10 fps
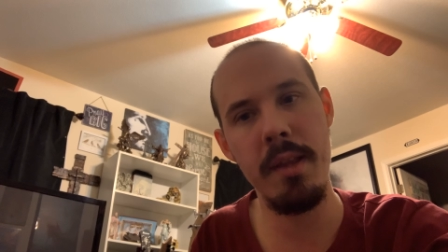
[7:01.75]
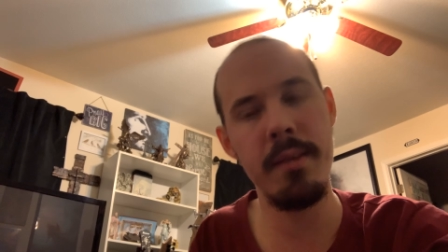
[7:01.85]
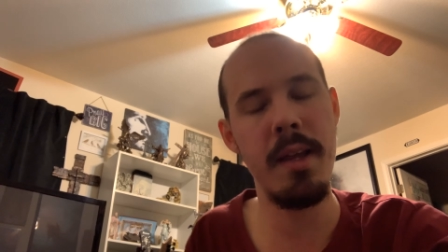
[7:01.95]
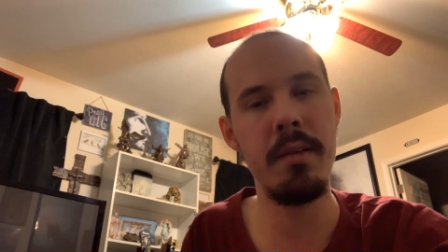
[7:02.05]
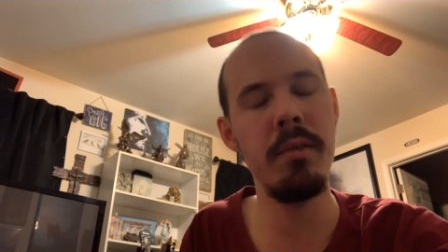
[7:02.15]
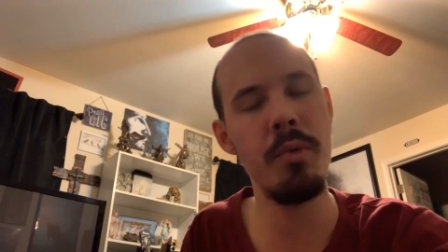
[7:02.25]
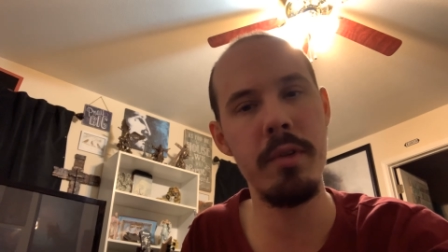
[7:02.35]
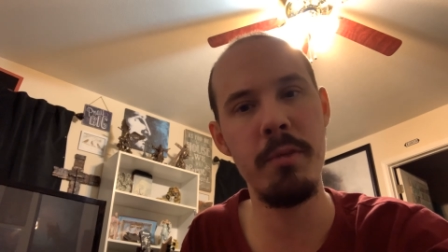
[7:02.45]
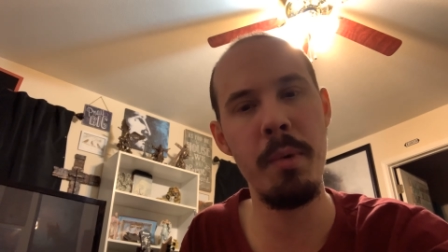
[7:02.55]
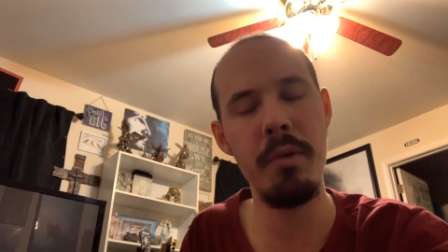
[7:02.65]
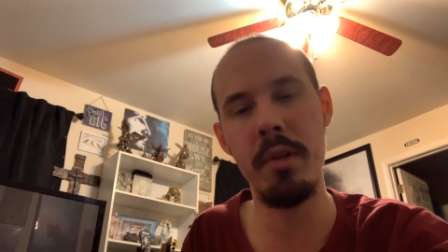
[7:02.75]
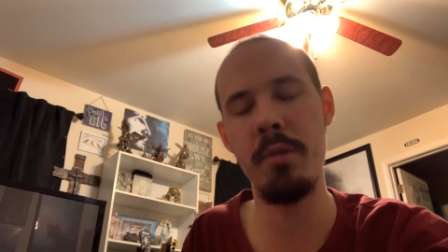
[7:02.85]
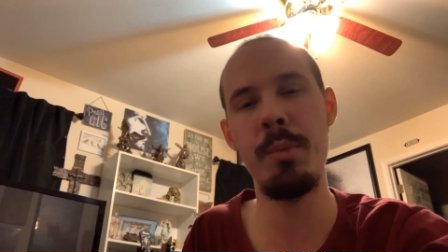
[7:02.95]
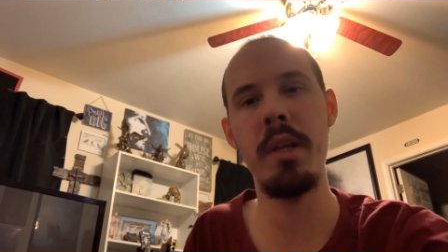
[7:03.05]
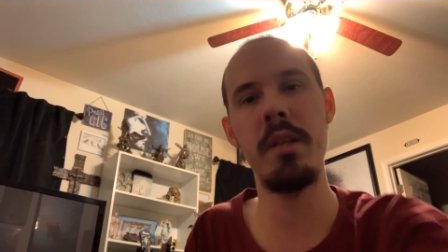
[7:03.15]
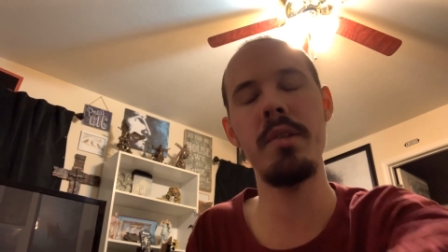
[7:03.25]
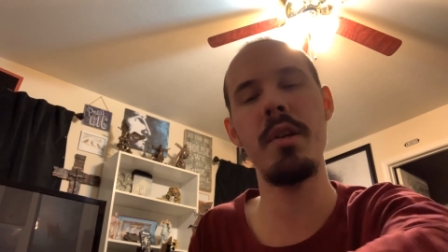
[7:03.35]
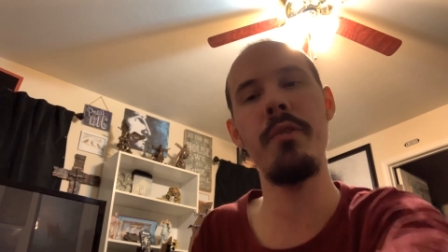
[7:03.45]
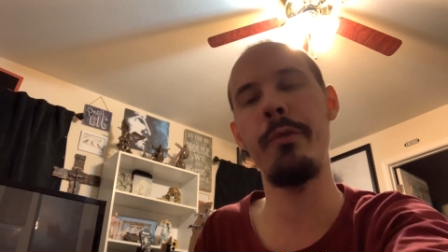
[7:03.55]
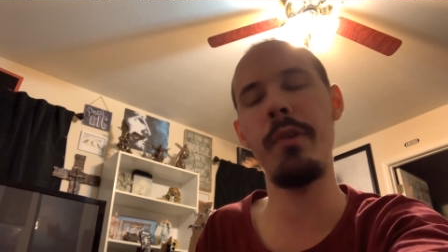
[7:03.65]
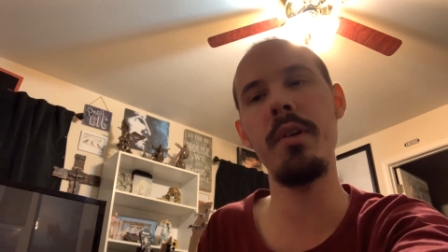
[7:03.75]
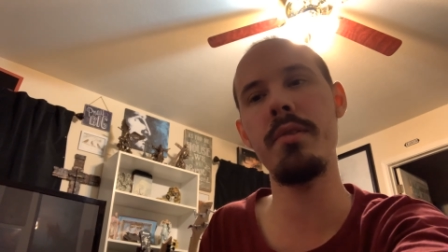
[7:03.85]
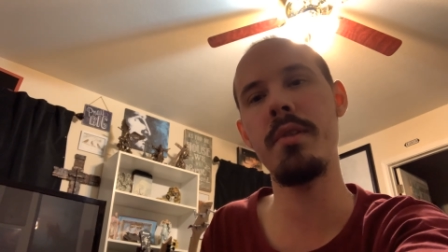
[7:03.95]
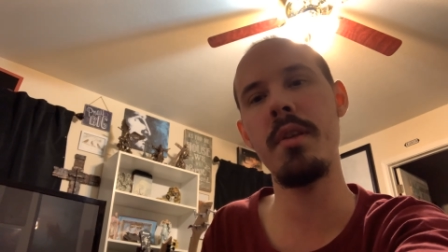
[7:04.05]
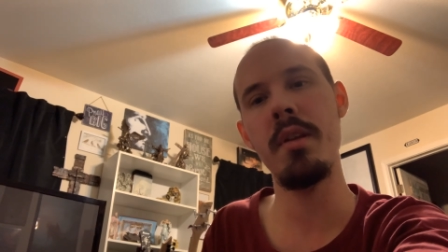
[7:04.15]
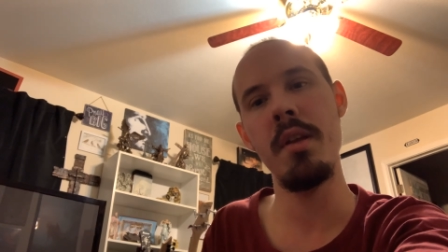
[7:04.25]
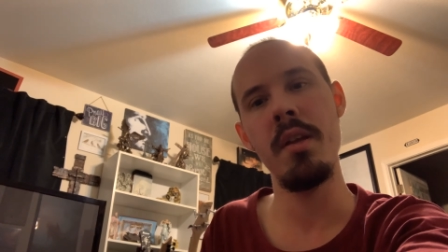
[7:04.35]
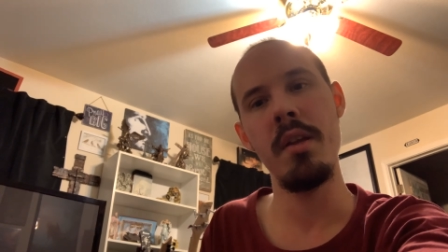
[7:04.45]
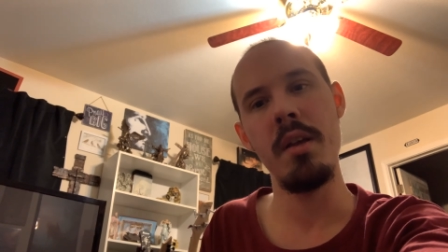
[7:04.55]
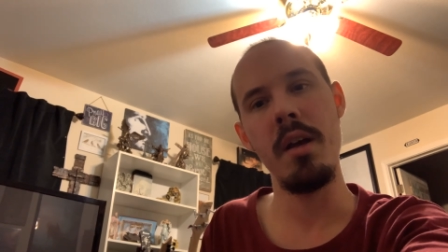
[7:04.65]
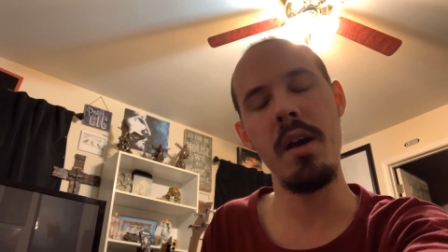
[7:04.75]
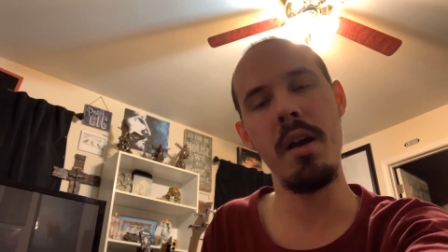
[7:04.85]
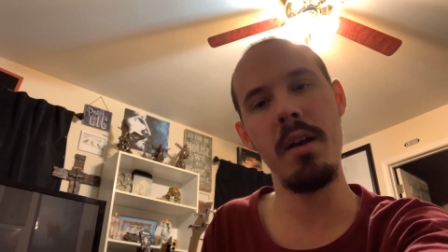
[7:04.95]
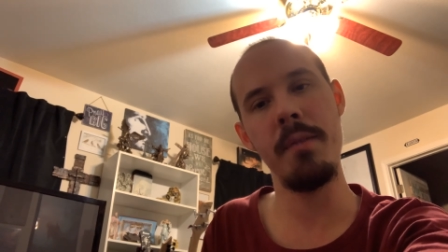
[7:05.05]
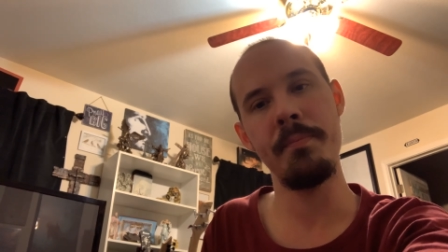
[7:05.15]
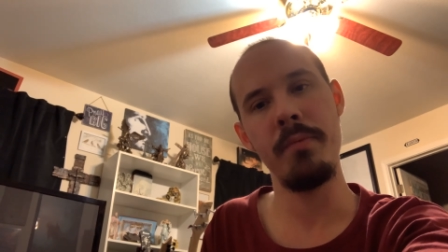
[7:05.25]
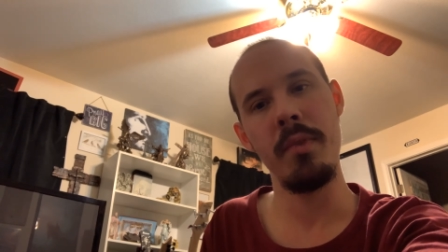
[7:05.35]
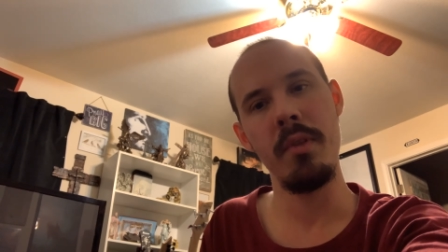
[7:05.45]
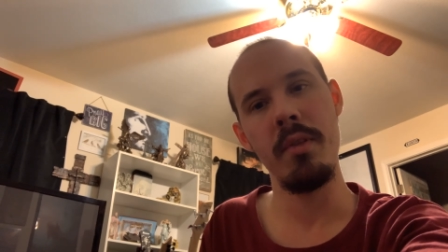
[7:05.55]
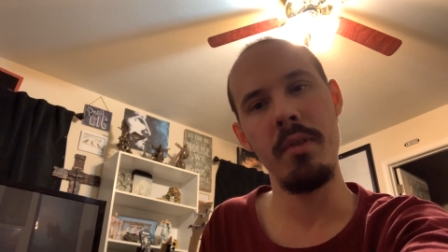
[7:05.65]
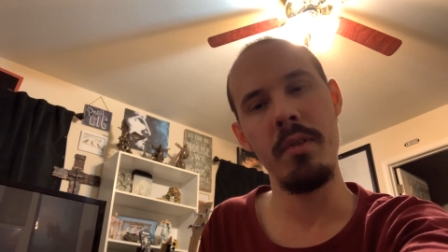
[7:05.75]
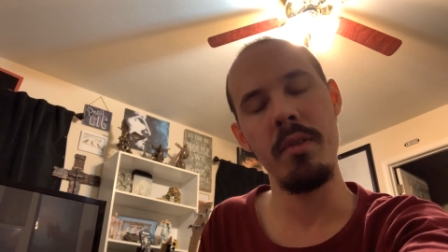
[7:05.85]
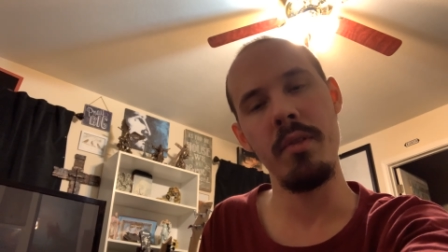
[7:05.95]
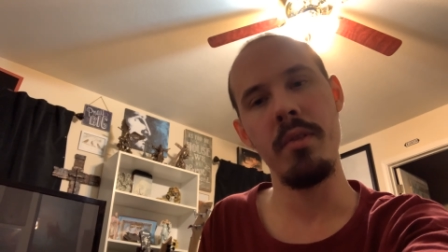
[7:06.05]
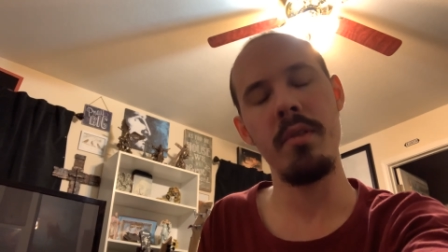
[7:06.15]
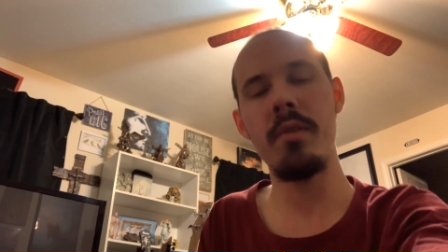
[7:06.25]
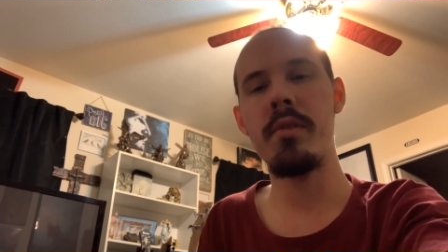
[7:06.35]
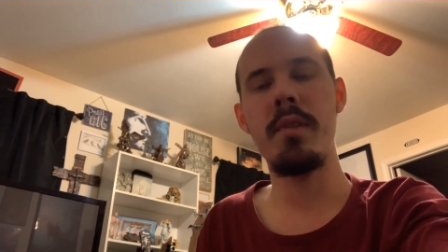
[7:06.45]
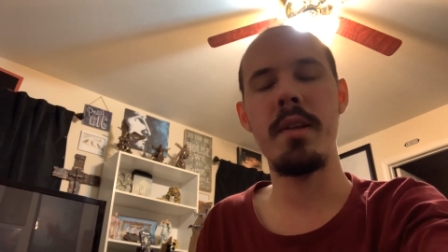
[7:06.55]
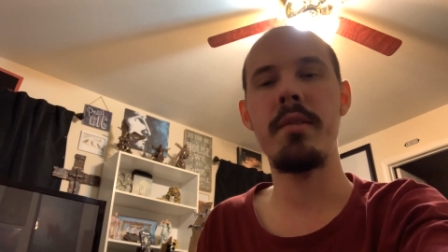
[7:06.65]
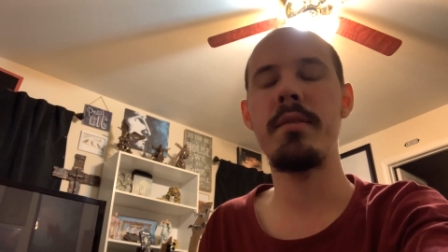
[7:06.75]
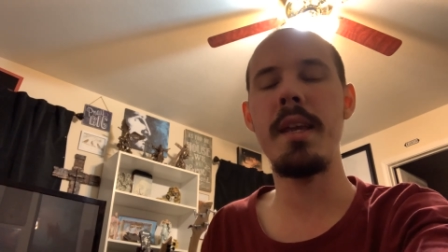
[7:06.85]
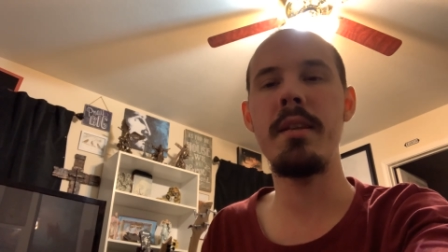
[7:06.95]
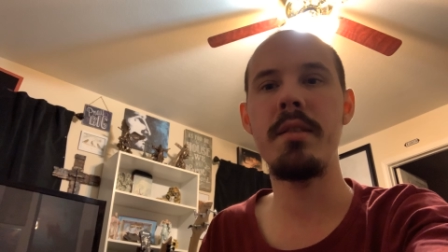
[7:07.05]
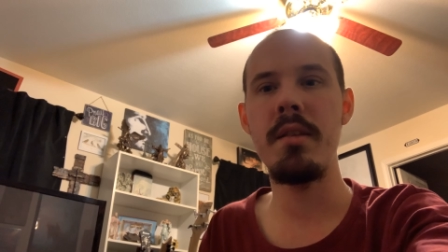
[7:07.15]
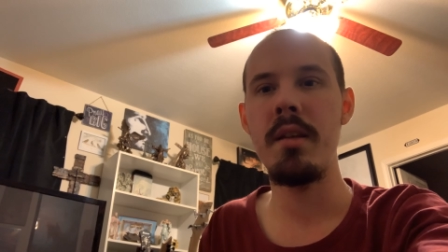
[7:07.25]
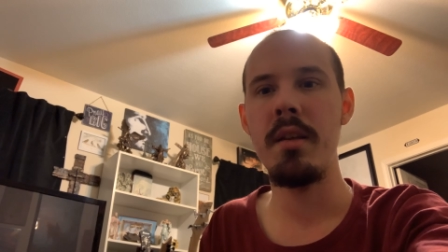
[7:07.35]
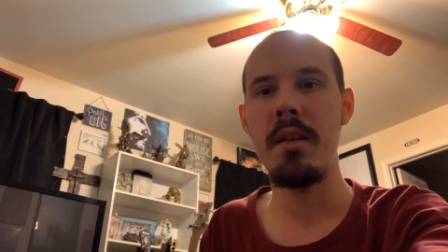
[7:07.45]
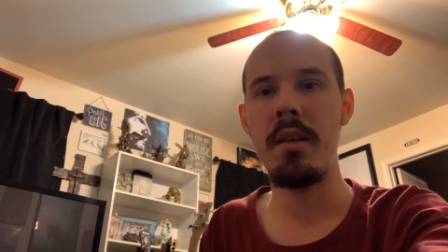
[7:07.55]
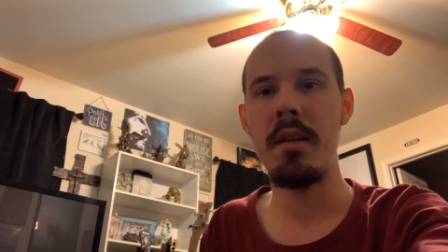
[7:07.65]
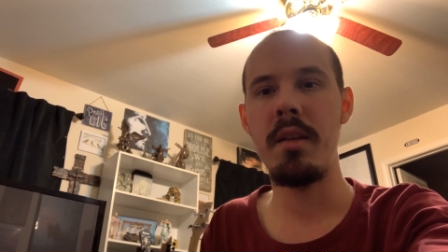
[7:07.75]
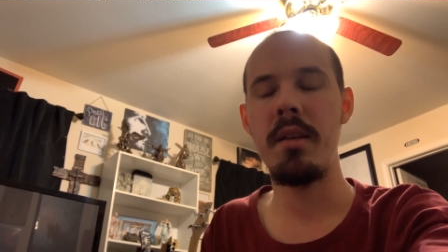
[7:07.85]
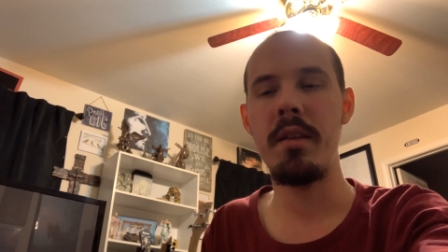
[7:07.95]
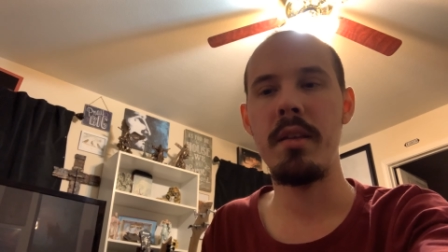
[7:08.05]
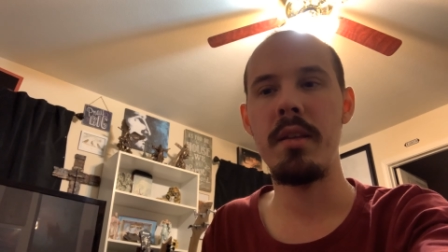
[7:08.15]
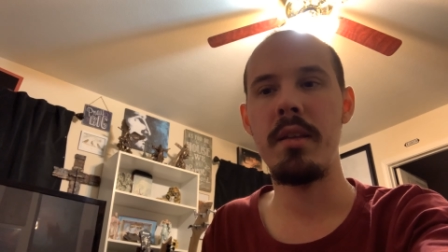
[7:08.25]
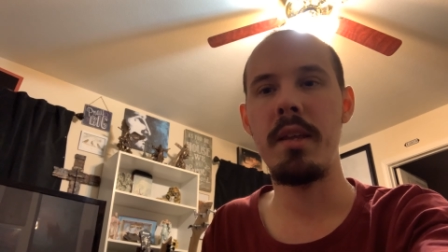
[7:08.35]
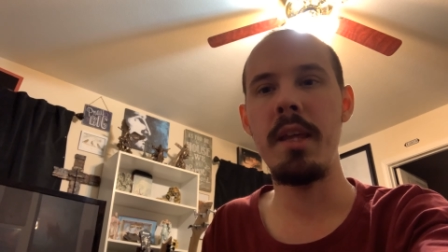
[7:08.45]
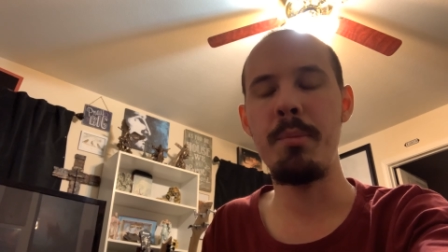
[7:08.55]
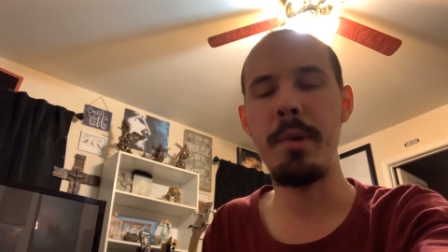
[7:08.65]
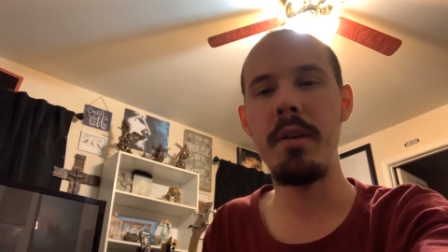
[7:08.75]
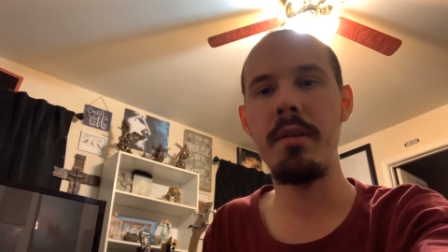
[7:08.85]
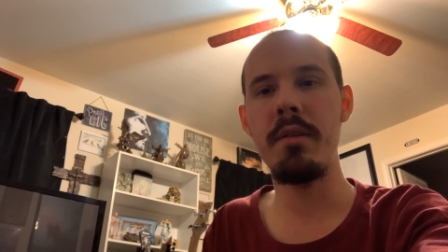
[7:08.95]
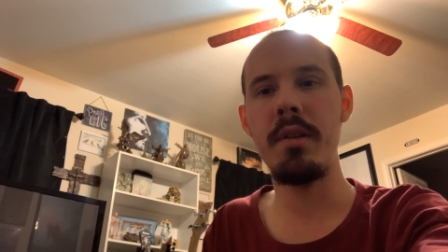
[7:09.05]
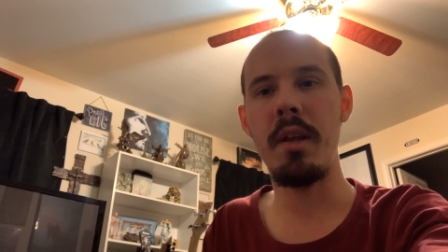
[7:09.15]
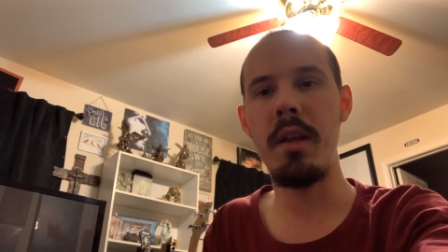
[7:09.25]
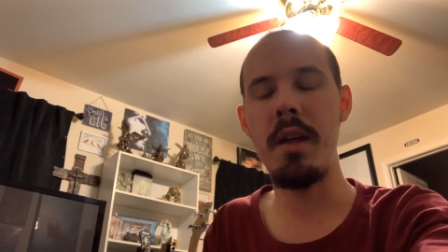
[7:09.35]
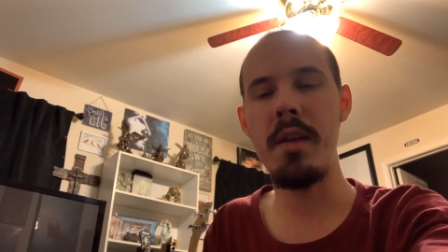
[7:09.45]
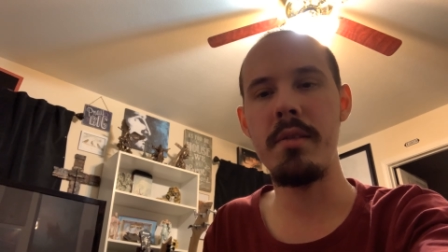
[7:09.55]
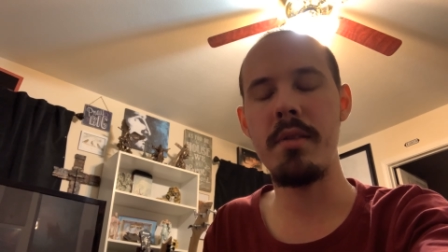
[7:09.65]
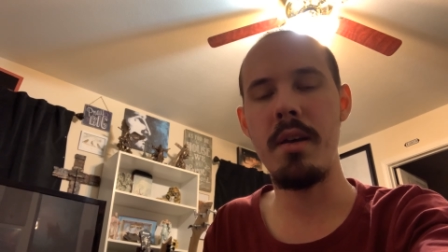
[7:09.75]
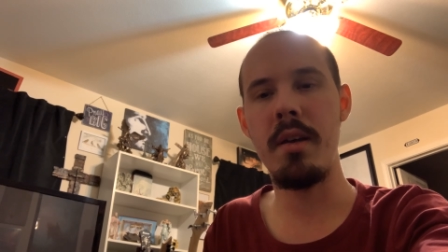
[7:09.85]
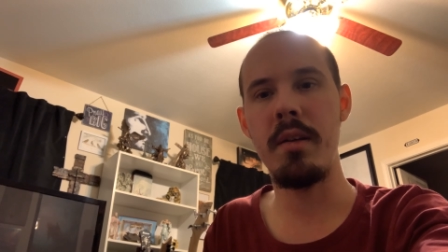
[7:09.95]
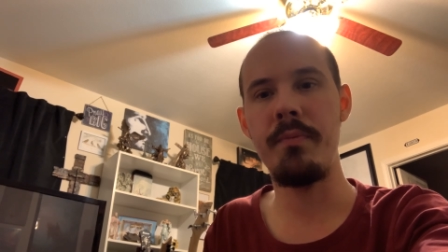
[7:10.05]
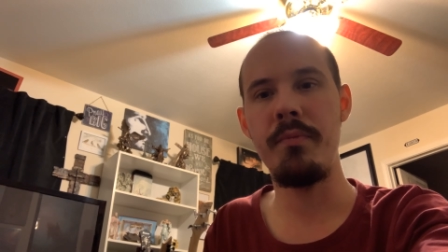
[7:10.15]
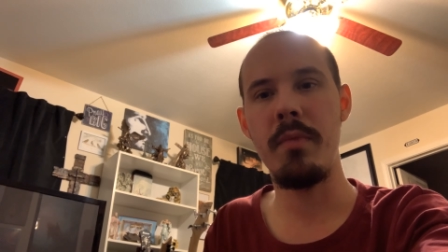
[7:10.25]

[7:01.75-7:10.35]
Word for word: That's how the Lord spoke it to me. And he said first uh, that Satan, he appeared as, uh,